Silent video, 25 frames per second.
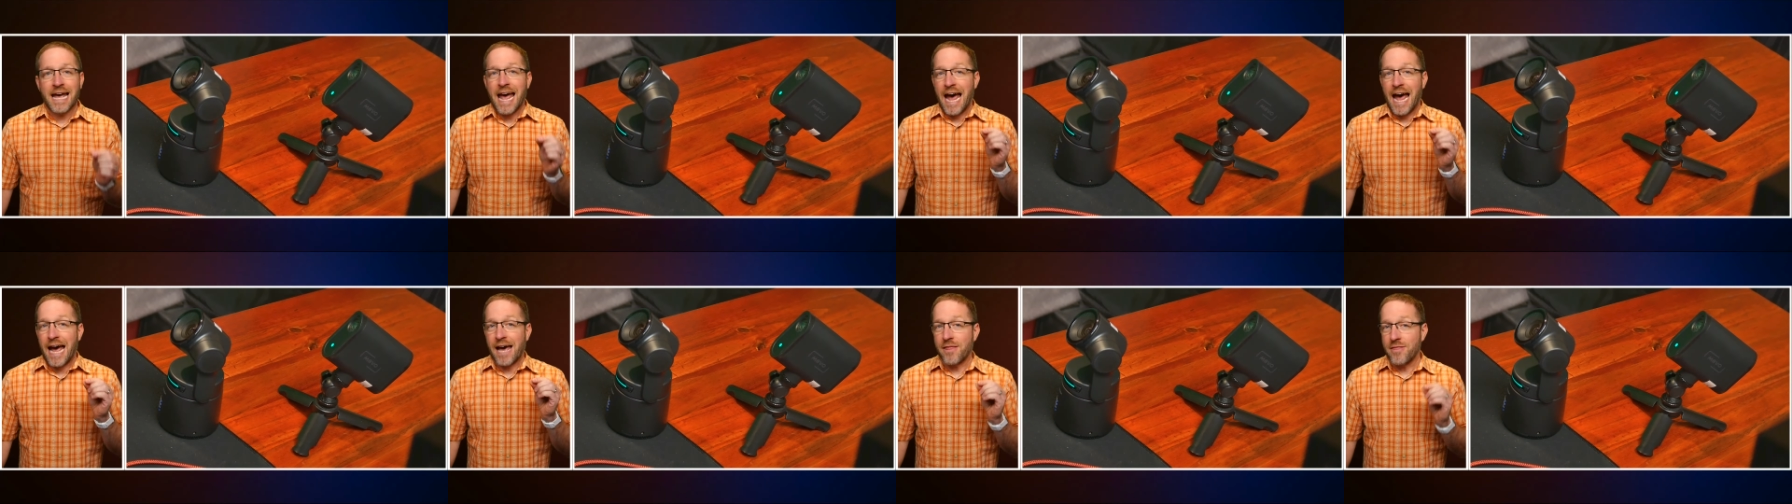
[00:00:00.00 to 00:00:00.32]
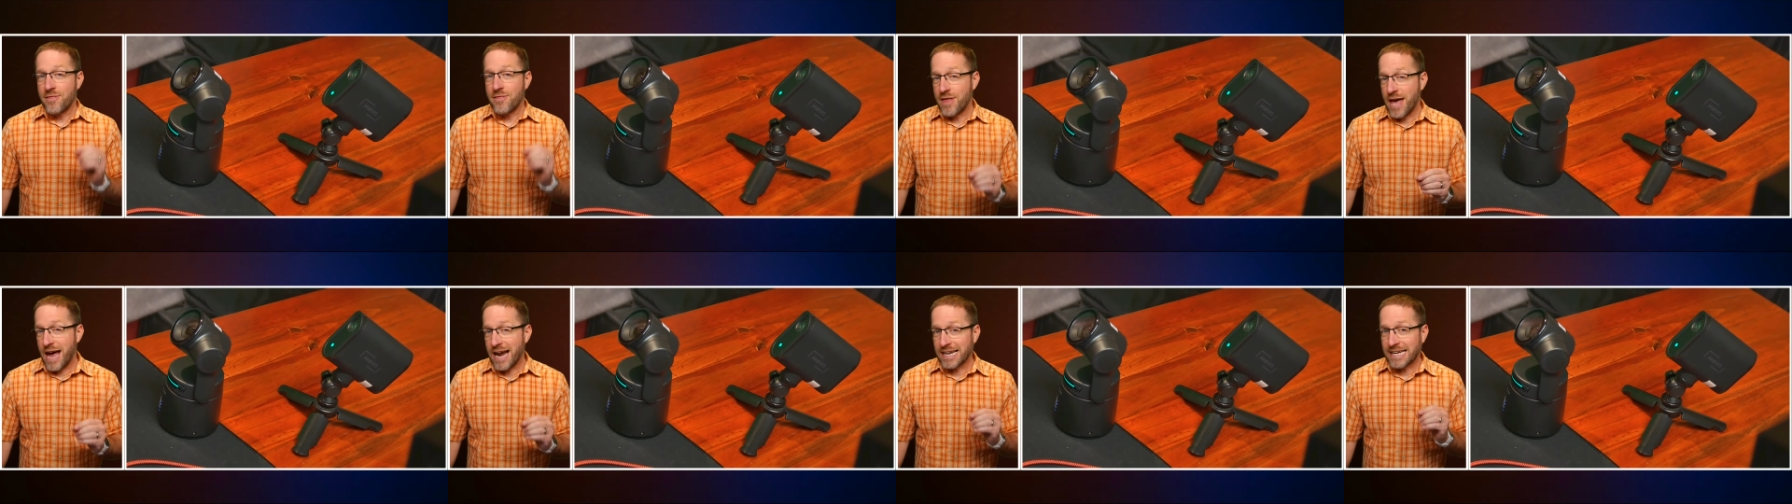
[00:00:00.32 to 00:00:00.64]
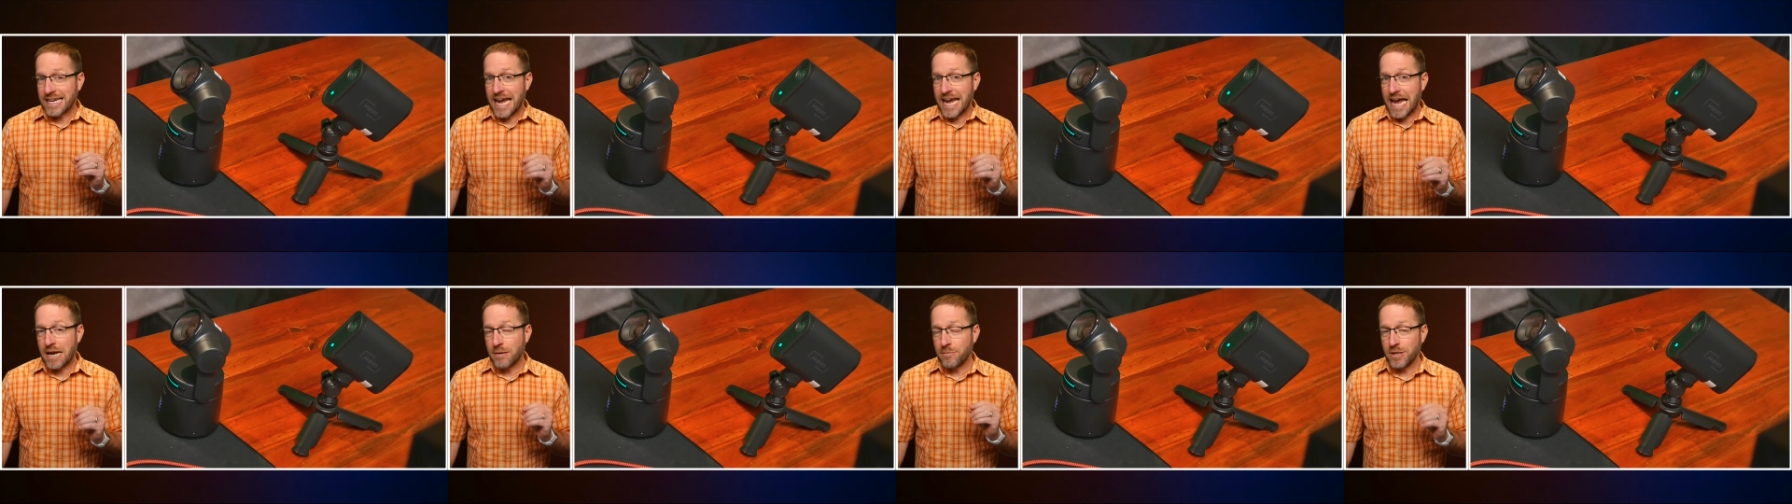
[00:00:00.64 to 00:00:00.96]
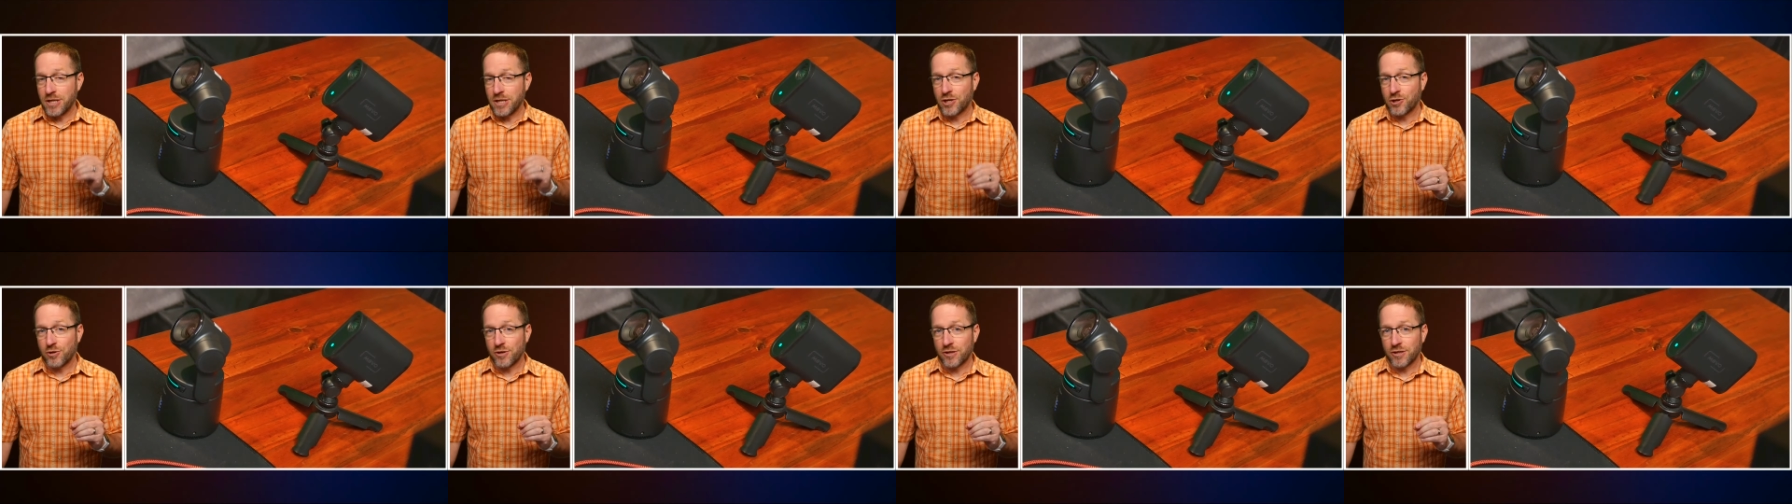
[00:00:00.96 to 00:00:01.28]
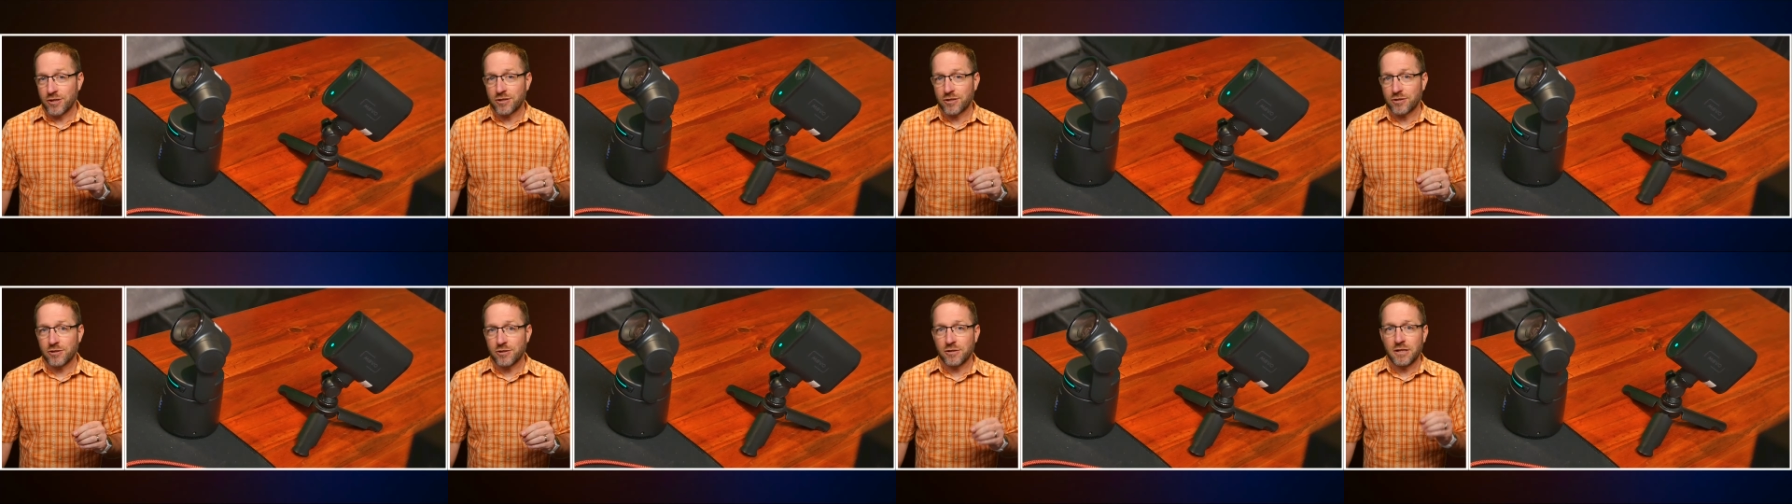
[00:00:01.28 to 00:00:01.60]
And that can be
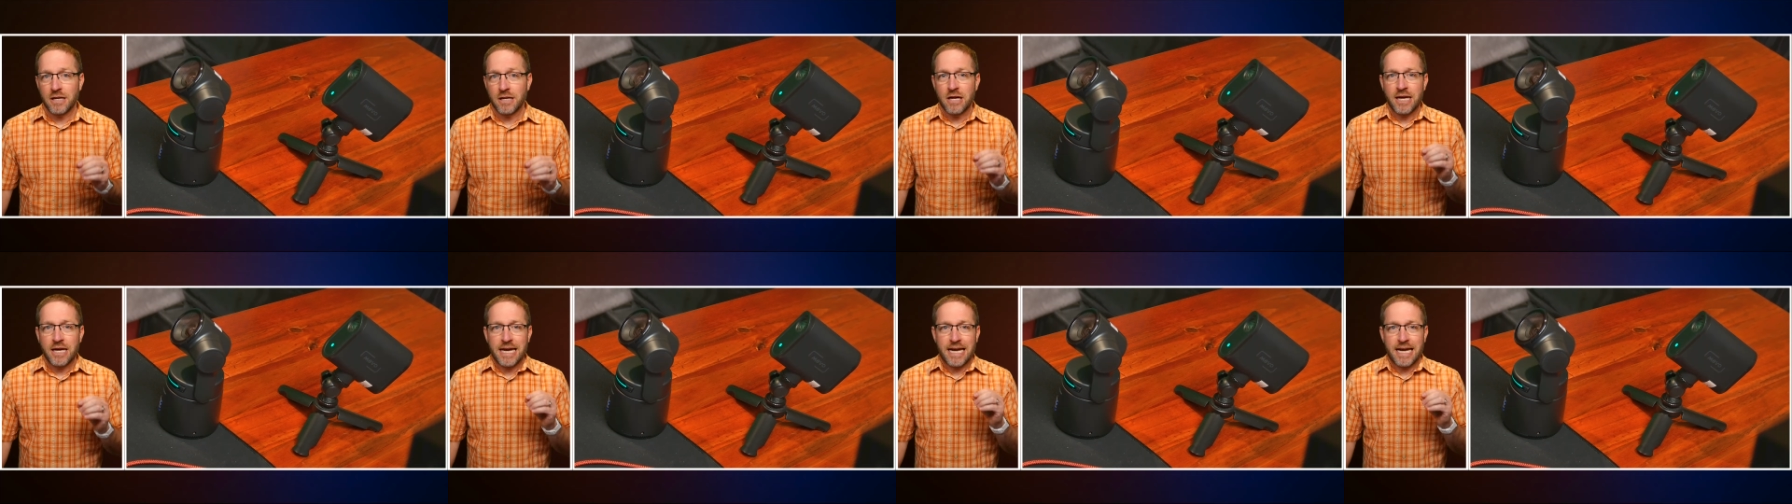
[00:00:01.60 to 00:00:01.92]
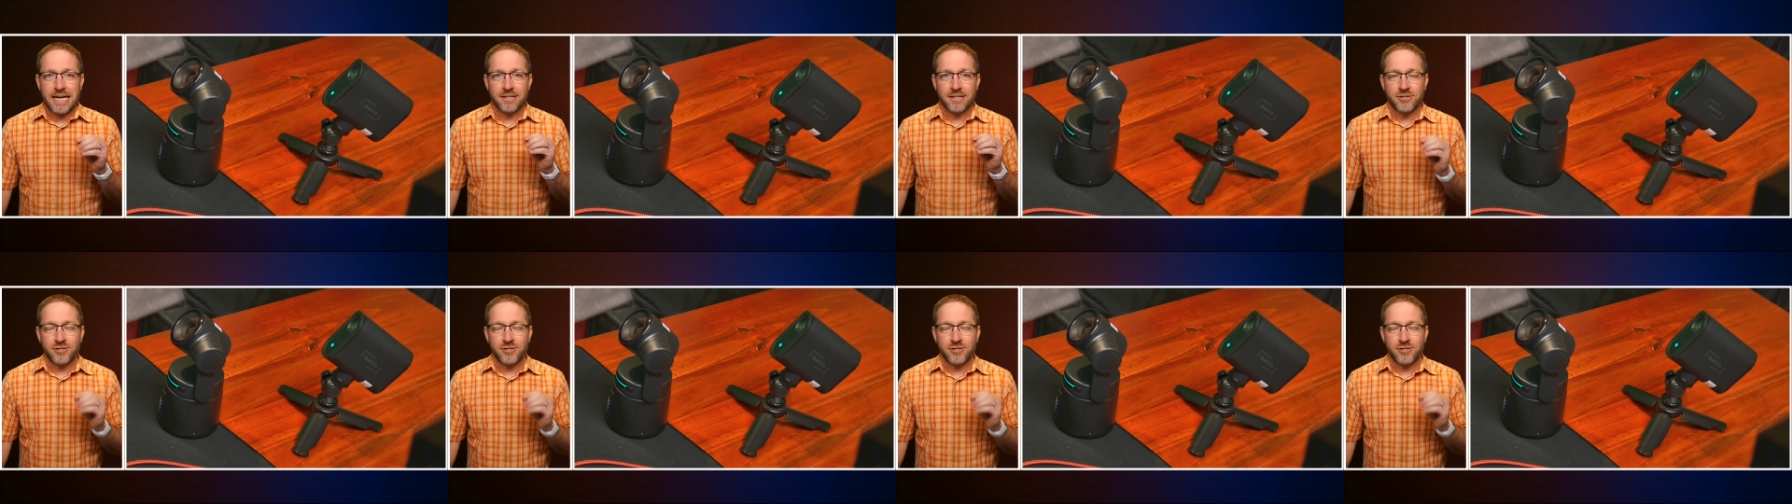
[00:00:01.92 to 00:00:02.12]
critical in